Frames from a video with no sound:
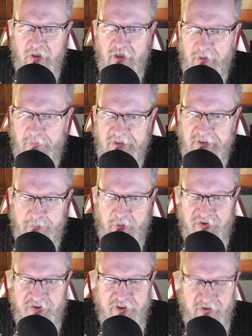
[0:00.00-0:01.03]
is a
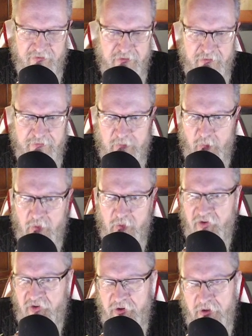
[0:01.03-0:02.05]
positive
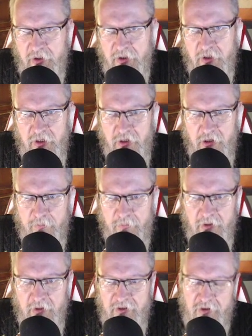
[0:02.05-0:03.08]
force.
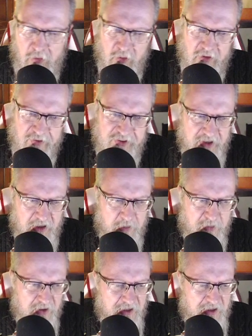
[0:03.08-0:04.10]
Now, not all of us are going to
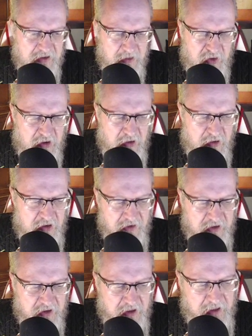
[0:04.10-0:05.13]
bring that assumption. Lots of
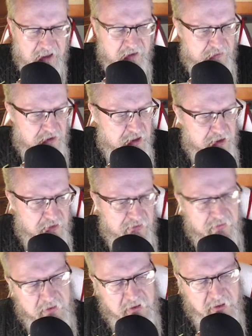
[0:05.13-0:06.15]
us are going to have a kind
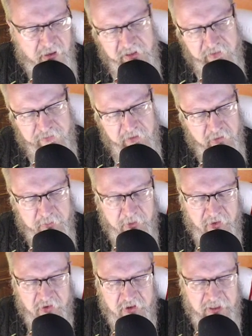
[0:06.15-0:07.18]
of a different
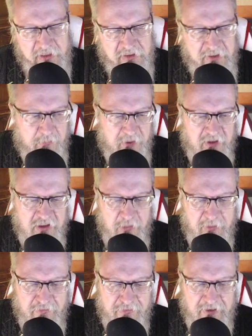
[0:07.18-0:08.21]
response to the intellect, but it's going to
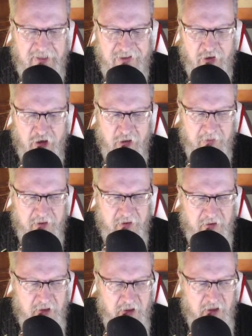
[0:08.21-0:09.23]
be a fairly common
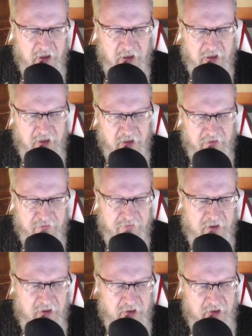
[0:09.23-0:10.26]
kind of
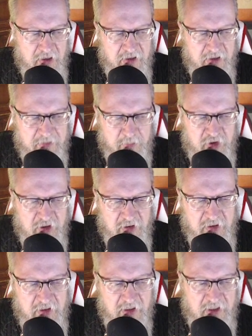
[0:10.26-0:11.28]
assumption
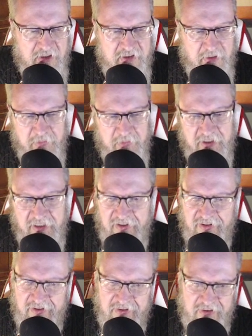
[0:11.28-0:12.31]
that in some
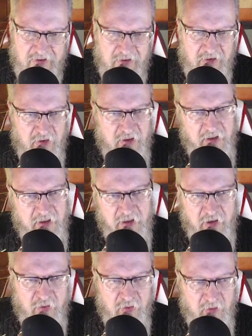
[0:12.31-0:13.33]
sense
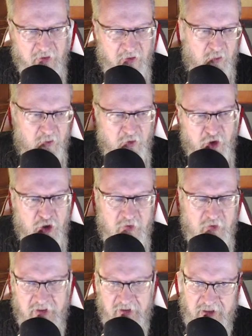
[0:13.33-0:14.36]

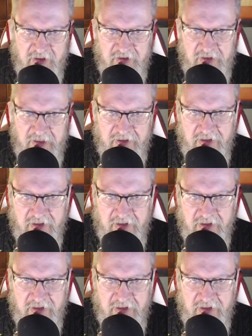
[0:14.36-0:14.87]
using the intellect is a